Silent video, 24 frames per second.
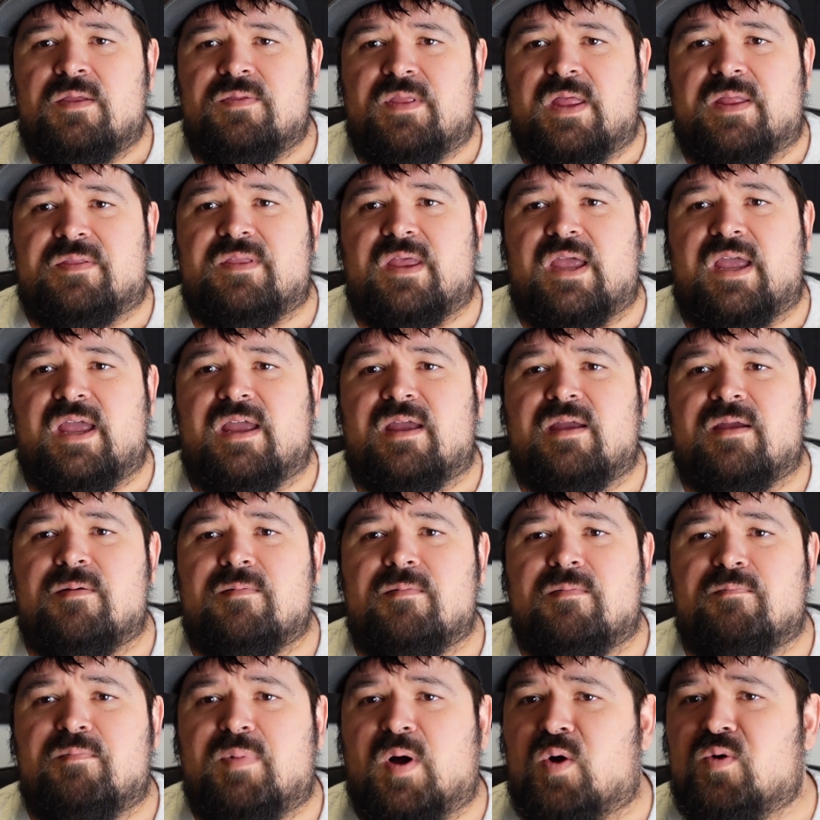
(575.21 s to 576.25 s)
that they
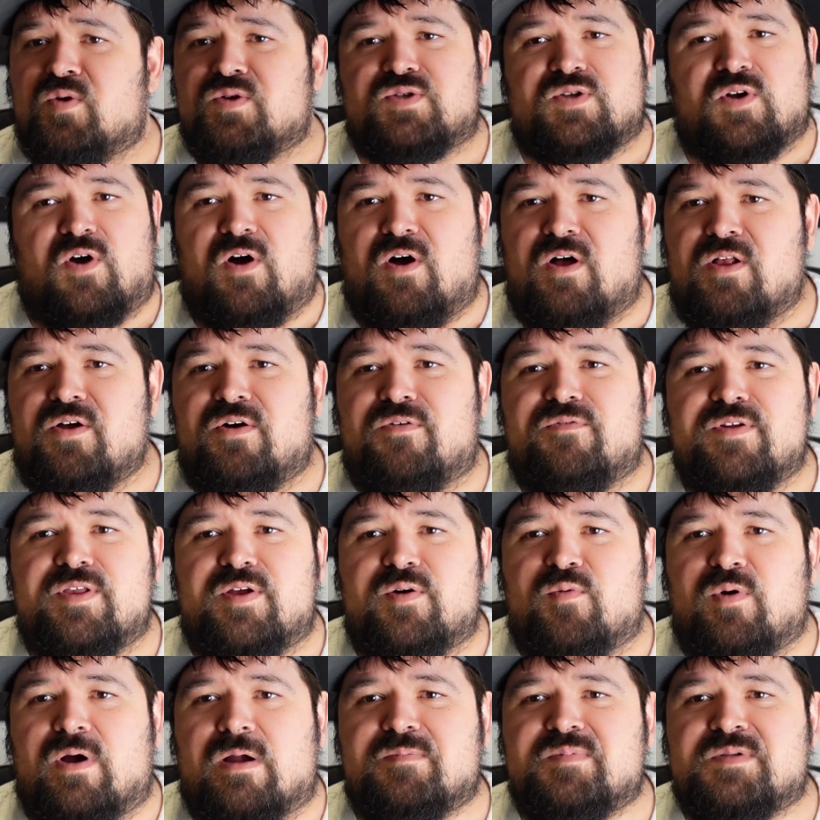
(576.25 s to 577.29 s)
post all over
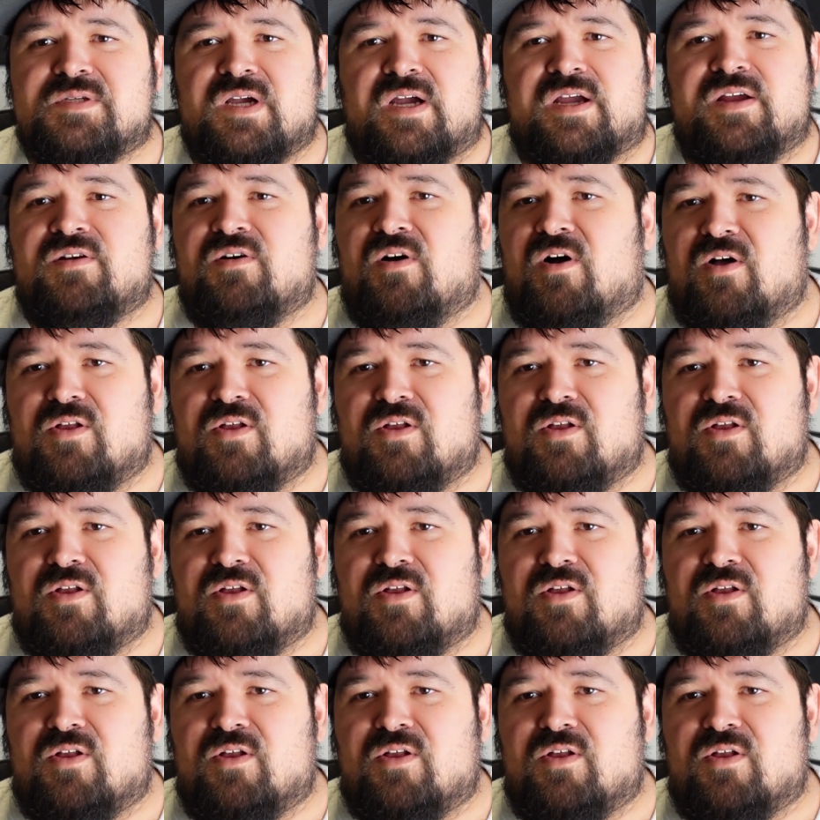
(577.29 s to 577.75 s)
their website,